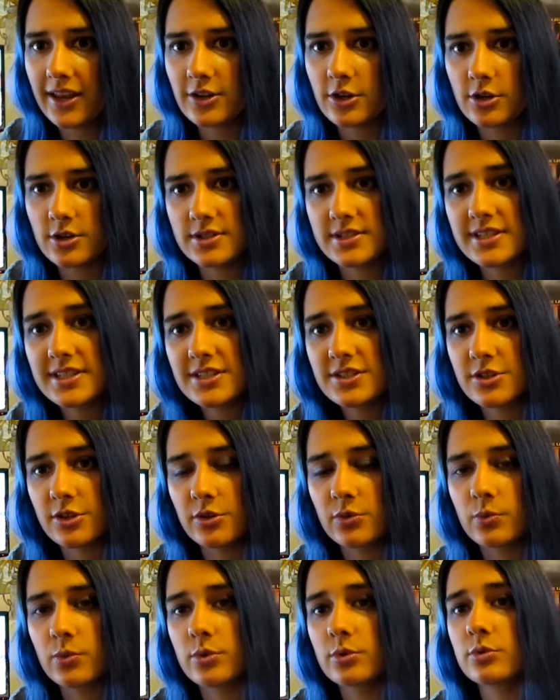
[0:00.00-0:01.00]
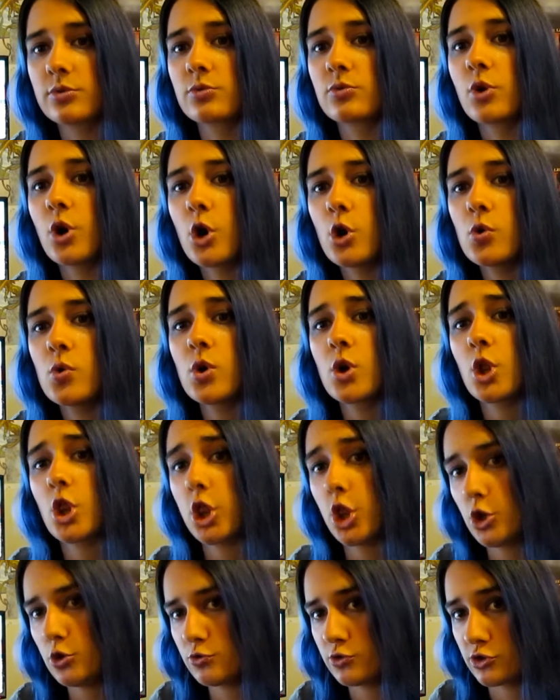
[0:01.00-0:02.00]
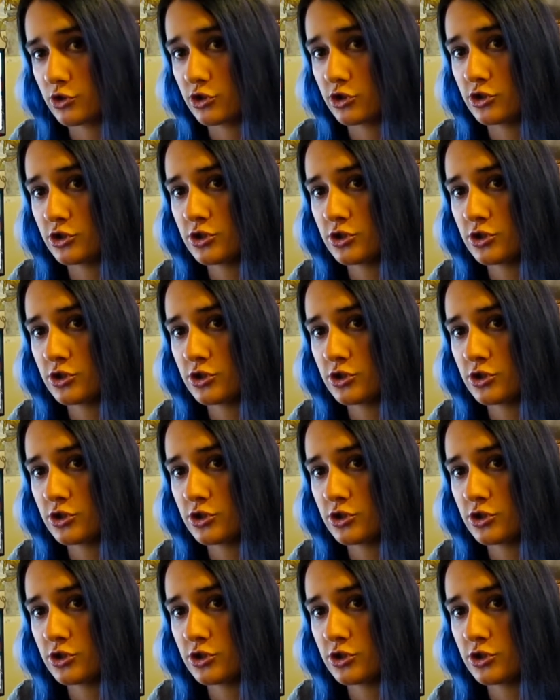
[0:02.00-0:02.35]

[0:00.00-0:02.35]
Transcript: sister will grow closer.